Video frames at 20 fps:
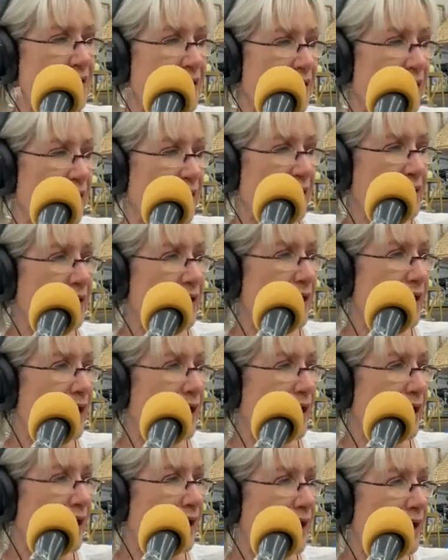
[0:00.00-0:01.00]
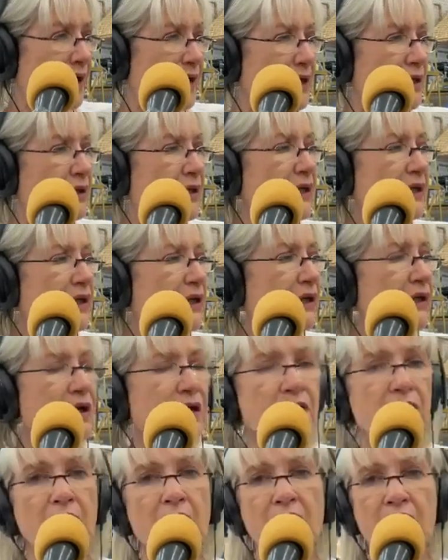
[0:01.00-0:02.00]
It's got a click and
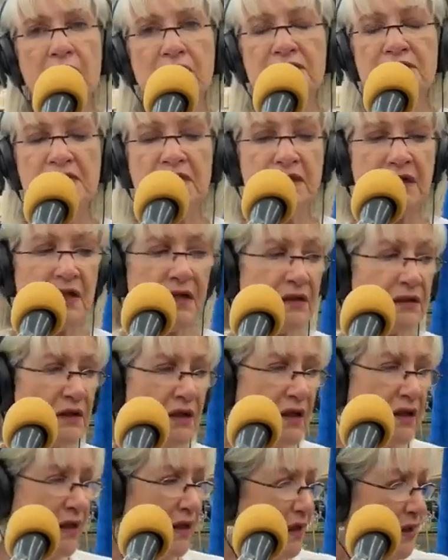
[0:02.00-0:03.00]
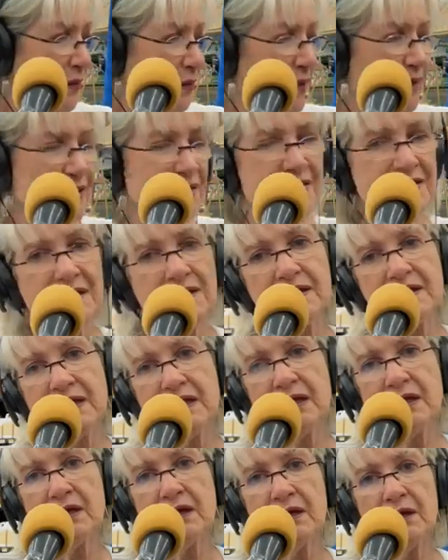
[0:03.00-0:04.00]
go hose connect. And what is a
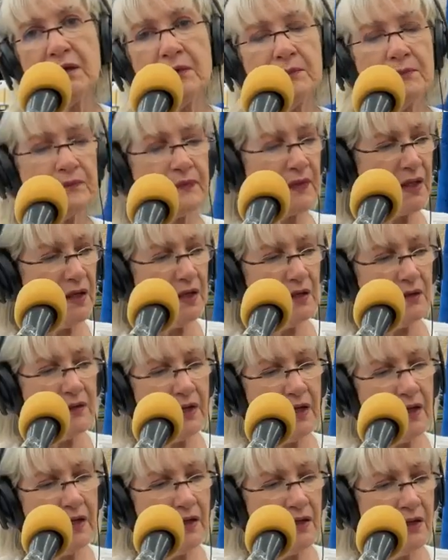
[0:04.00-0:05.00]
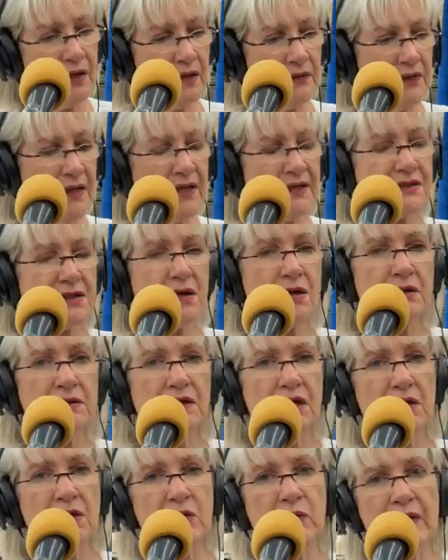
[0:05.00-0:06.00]
click and go? Okay, that's
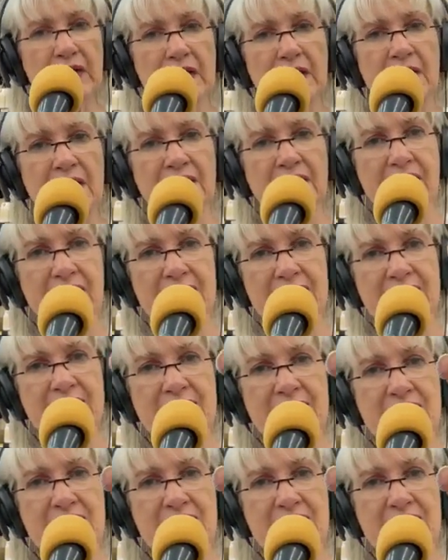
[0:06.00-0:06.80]
called a quick connect